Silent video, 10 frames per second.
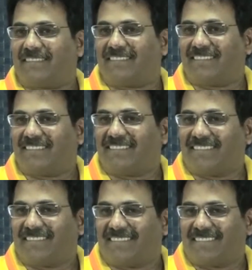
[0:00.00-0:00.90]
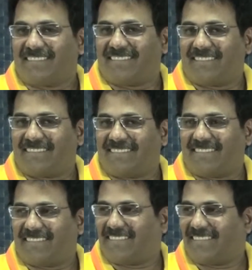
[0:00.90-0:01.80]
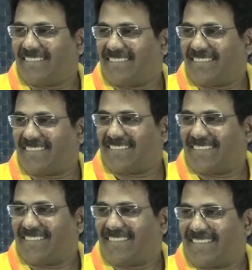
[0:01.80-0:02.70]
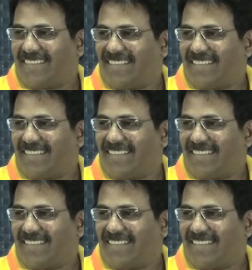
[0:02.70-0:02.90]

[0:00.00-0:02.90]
(silence)